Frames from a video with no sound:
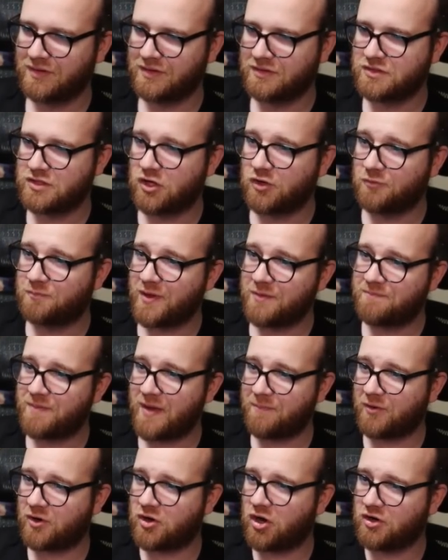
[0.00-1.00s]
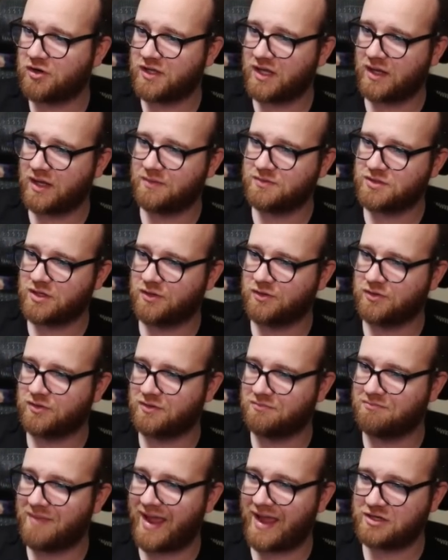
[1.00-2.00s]
Ever play paper card games other
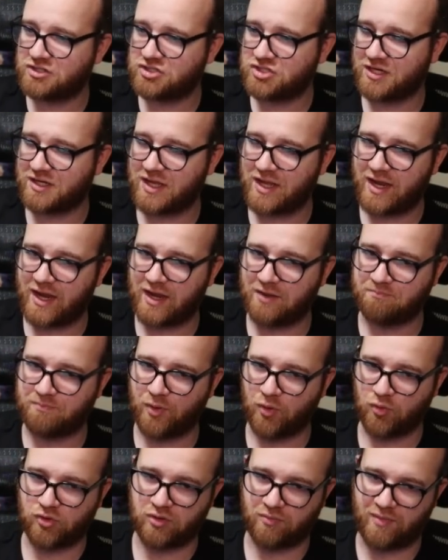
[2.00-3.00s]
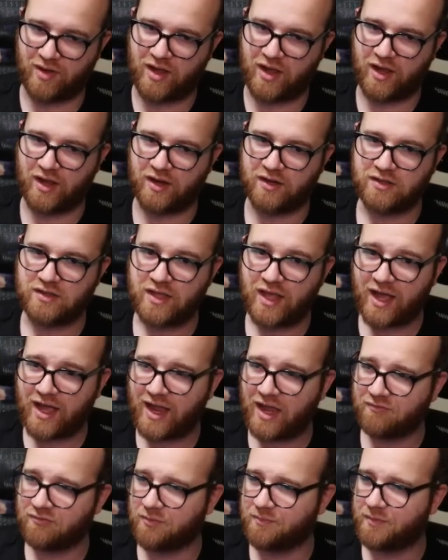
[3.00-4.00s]
than Magic and Pokemon? Yeah, I
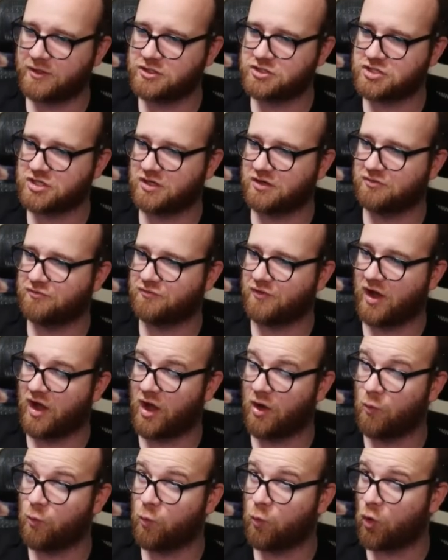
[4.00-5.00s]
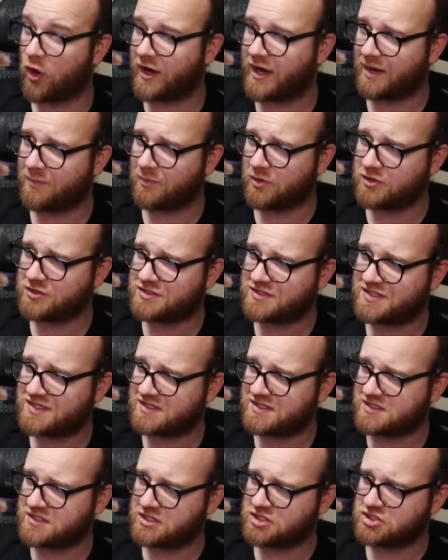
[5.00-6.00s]
have a bunch of Warhammer
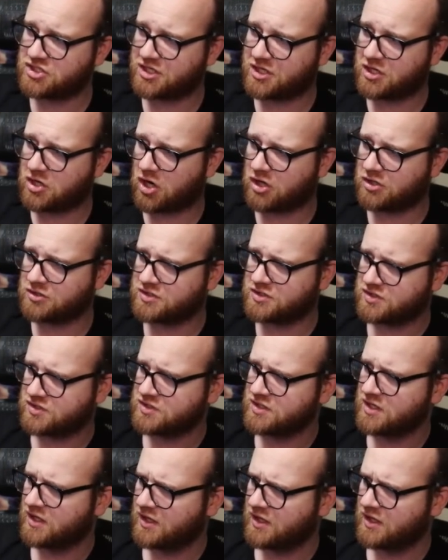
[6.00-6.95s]
TCG cards.